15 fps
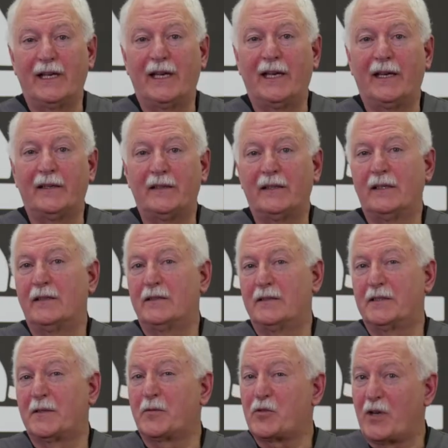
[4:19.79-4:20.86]
and
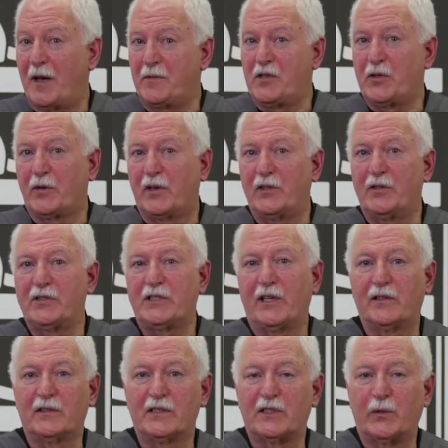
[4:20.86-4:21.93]
subscribe to our
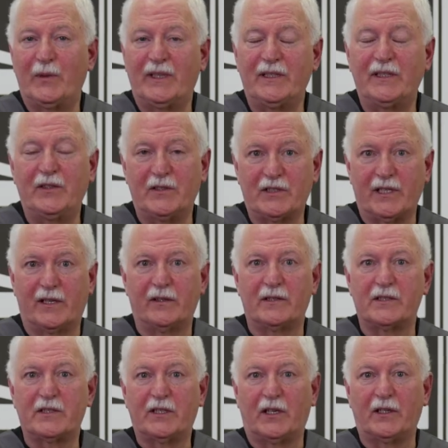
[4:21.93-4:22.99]
newsletter. It's a weekly newsletter.
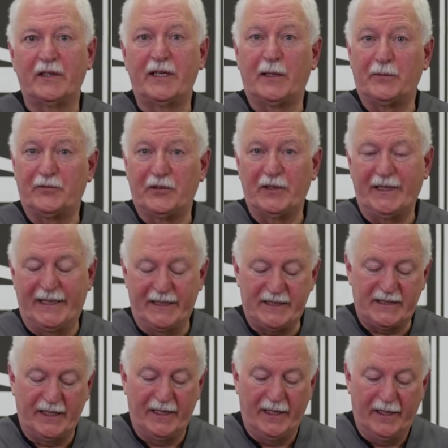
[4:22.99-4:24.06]
It's called Helpful Hints.
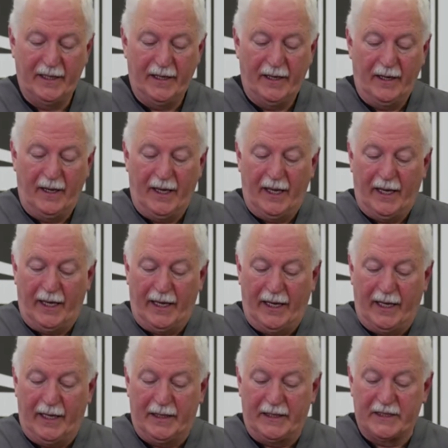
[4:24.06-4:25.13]

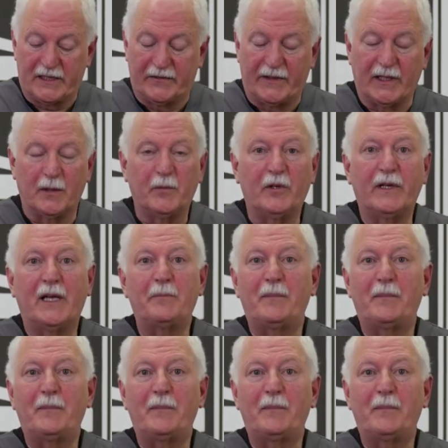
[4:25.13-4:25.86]
And it's available at